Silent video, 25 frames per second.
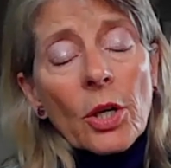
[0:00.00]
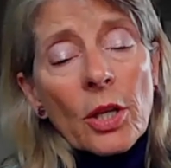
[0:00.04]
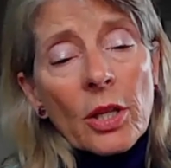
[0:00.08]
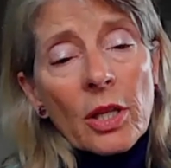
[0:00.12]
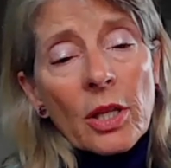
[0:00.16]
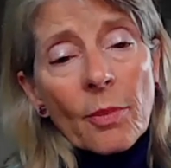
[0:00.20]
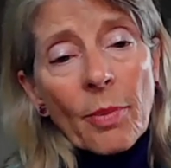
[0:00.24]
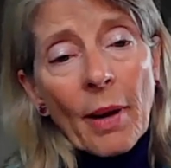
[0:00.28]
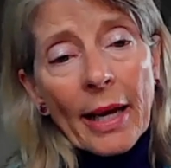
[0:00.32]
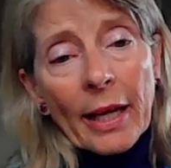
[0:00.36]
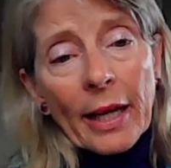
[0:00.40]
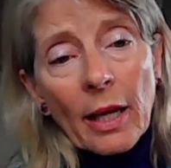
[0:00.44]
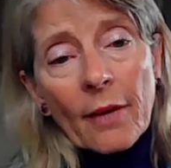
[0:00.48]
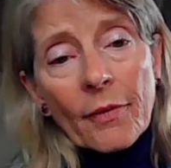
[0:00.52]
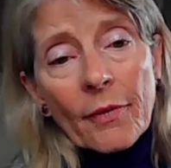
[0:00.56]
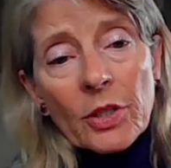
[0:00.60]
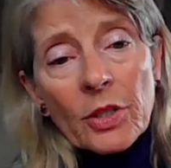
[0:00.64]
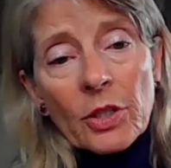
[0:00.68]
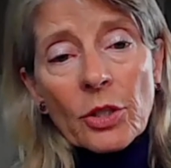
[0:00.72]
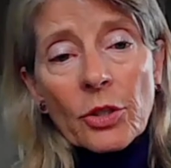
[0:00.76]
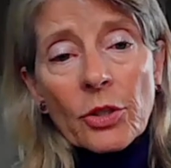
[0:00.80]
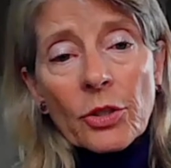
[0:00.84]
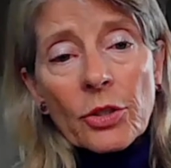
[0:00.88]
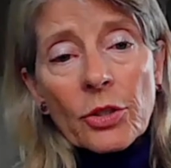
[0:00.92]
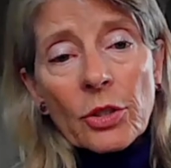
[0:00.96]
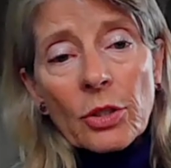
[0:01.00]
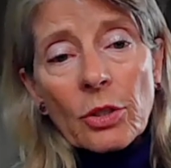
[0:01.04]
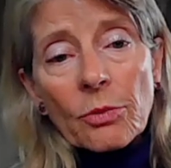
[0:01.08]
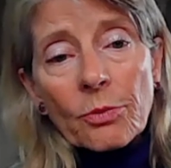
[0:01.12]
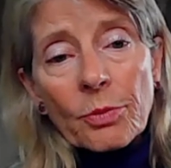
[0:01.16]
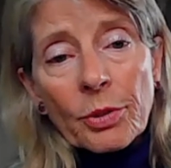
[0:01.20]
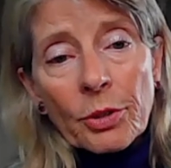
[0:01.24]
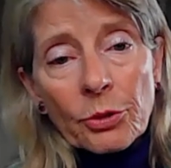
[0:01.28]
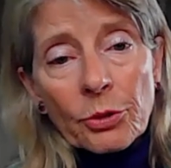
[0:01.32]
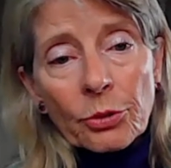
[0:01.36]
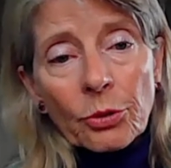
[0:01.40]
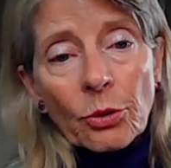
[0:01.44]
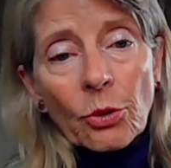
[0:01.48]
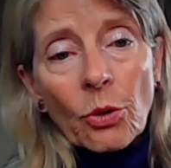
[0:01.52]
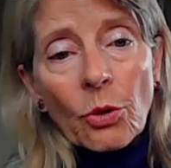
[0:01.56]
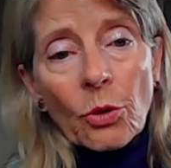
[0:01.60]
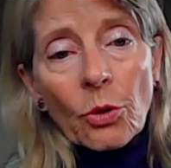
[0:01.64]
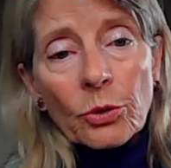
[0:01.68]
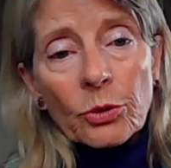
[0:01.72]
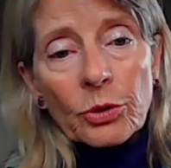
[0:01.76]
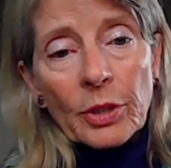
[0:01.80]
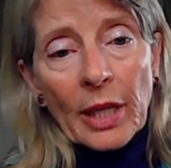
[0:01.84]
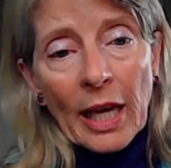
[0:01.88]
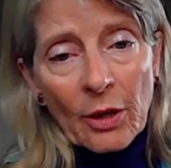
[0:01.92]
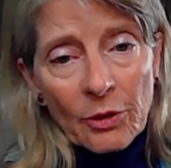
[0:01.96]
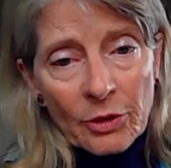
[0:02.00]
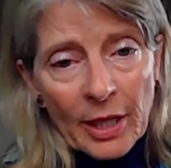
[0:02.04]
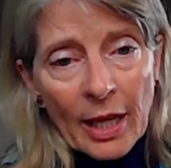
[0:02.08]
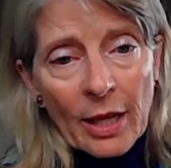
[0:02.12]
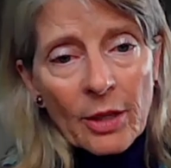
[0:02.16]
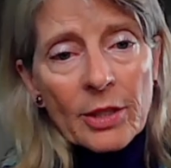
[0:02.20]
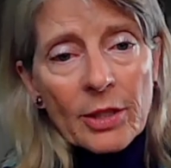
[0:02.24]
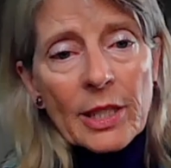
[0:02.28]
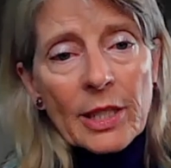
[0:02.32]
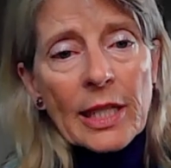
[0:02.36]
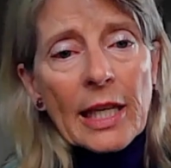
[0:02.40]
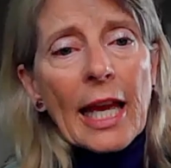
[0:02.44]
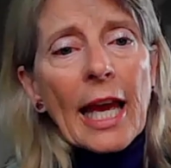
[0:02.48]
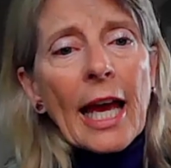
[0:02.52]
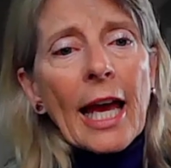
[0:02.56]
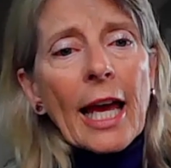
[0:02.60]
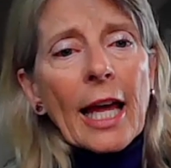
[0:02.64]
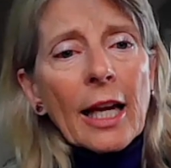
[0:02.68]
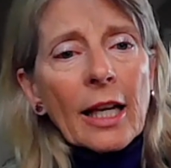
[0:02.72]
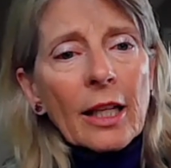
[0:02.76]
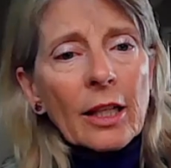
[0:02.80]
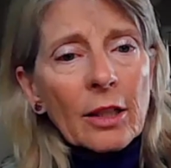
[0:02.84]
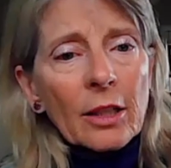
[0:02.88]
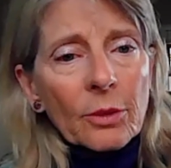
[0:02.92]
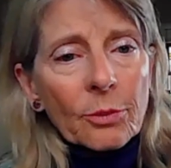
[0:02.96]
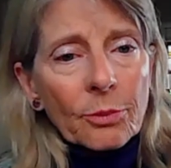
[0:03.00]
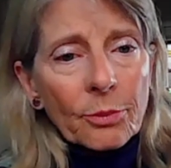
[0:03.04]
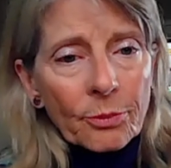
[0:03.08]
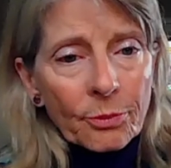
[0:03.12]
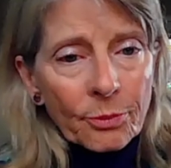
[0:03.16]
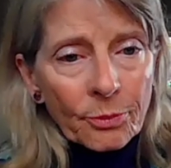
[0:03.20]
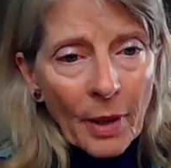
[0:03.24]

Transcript: the bike officers patrolled downtown Seattle,